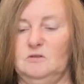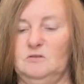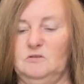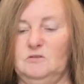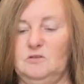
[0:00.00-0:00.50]

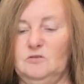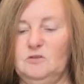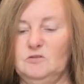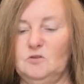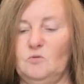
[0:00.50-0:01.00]
You do
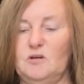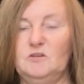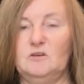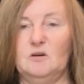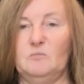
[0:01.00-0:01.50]
this the way you
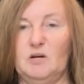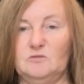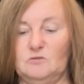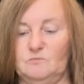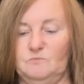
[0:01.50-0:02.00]
cut basil.